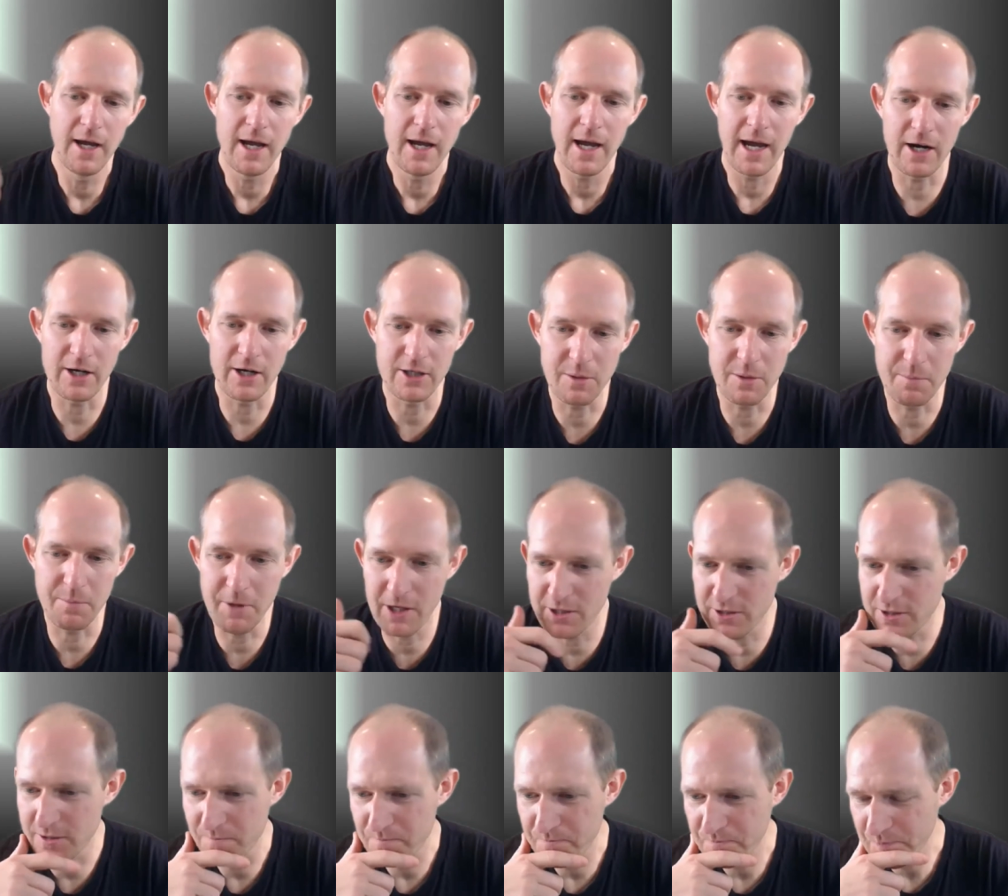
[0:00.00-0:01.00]
And I
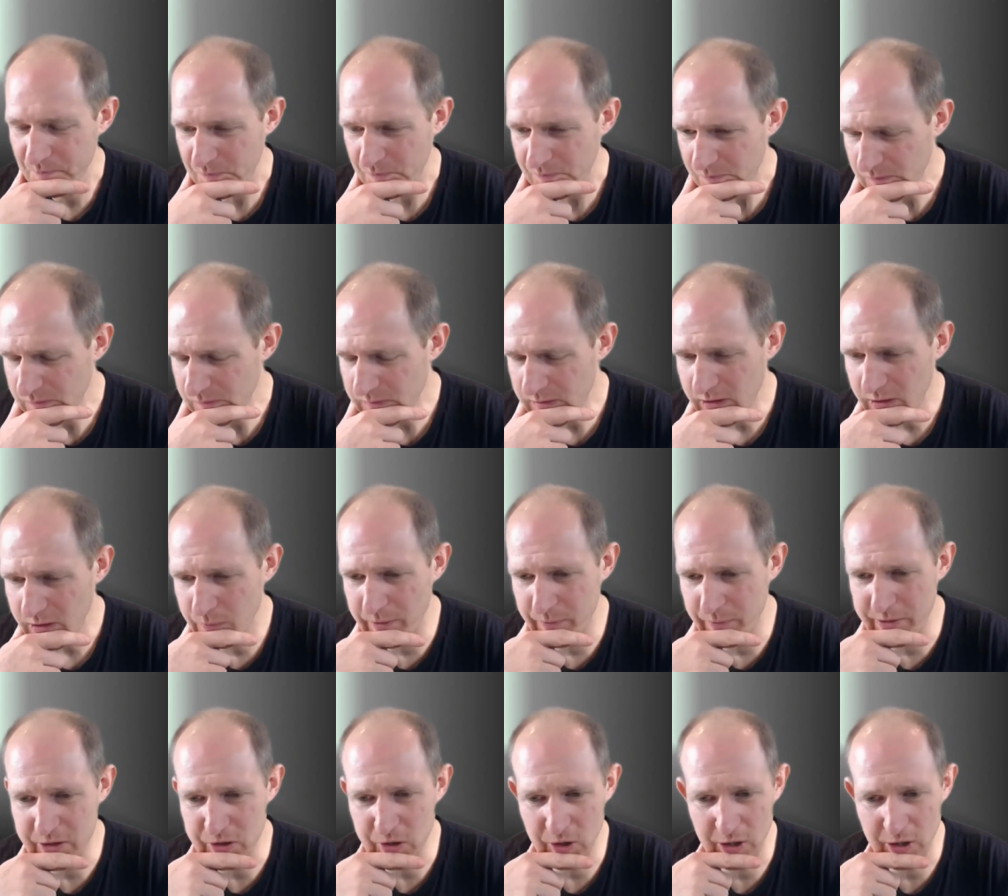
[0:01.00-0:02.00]
suppose when
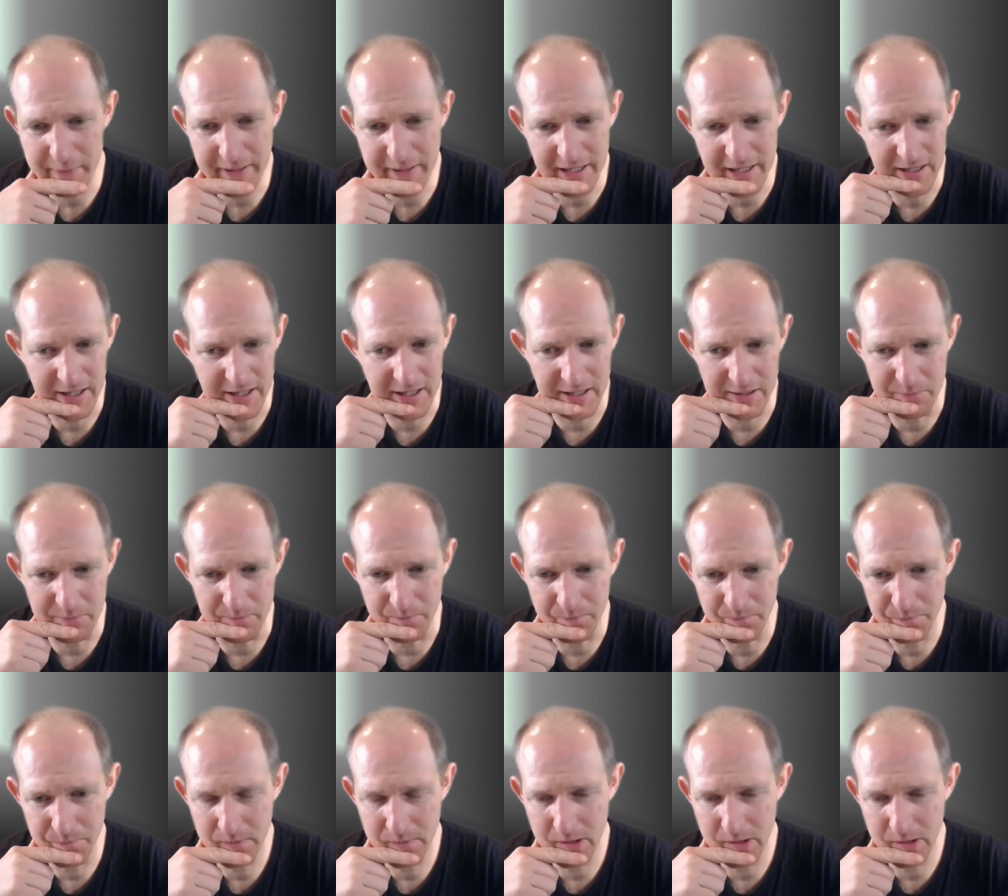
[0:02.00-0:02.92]
we talk about um,